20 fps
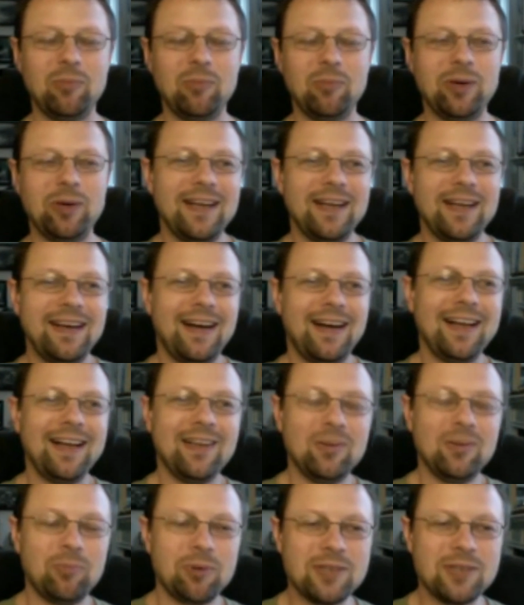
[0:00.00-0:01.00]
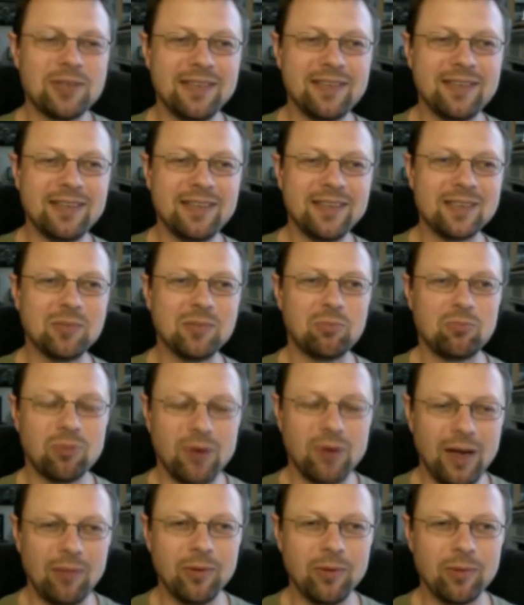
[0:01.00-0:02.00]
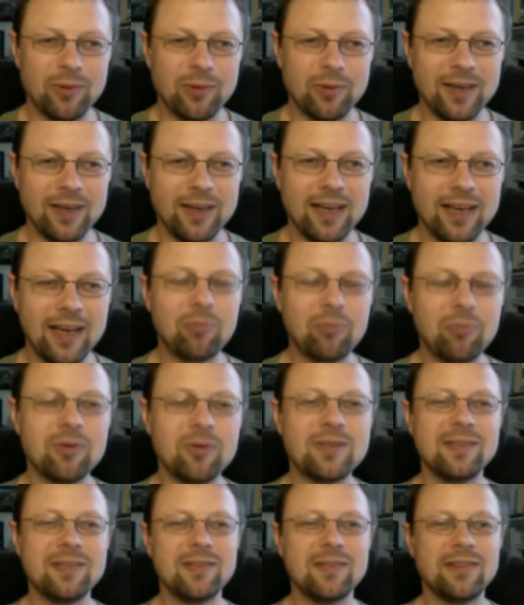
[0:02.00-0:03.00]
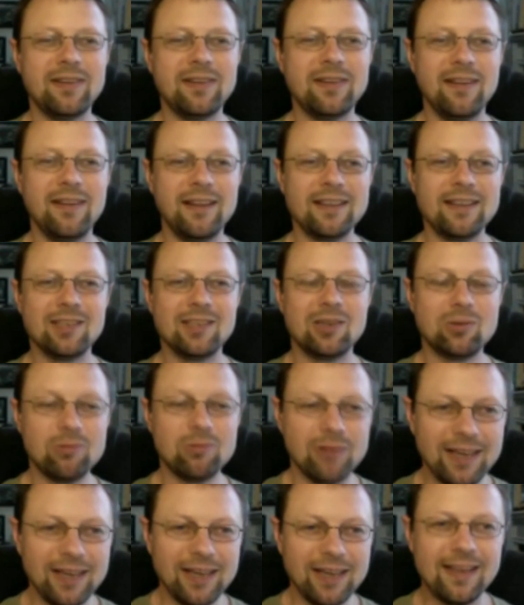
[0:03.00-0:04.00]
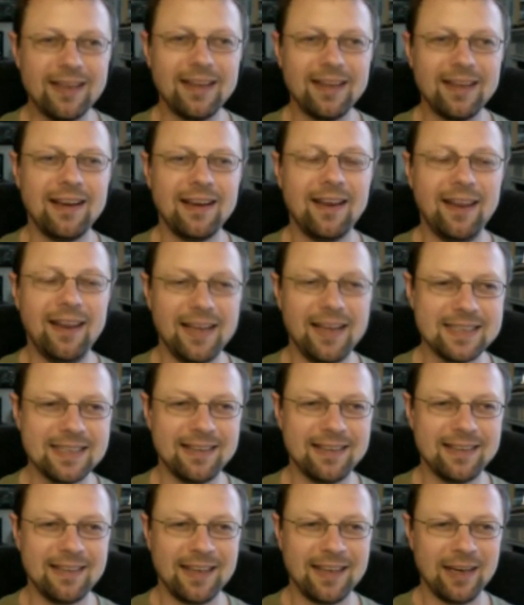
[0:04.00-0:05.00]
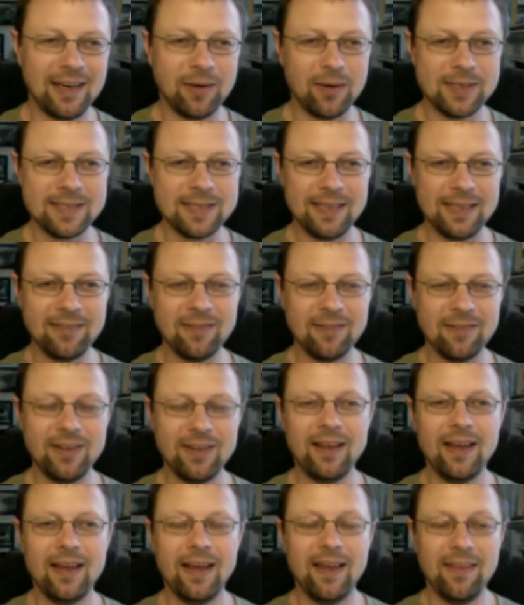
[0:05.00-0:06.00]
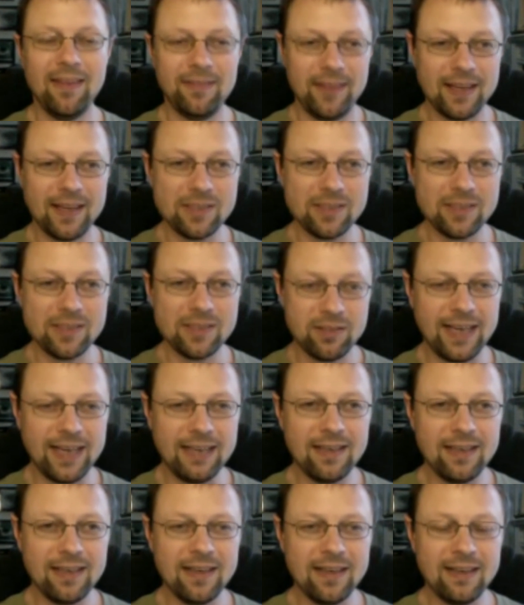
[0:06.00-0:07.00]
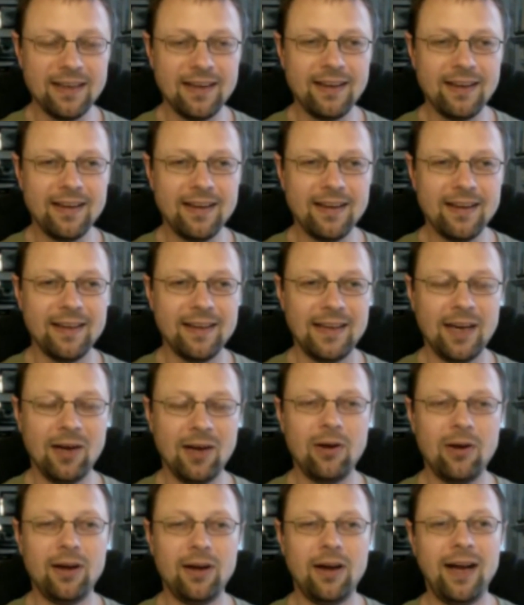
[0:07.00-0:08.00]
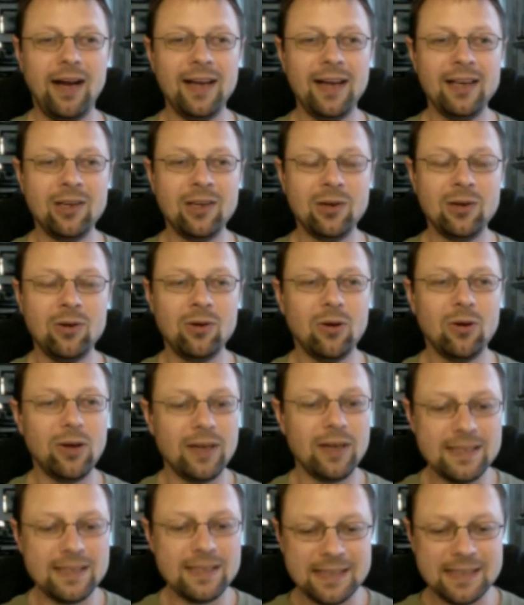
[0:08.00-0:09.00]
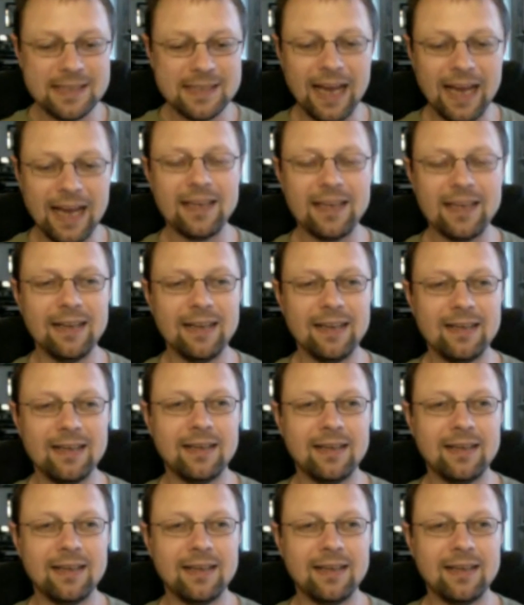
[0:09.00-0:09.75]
But I don't perceive it as a problem, really. I perceive it as a great lesson that I received. And thanks to that, now I know exactly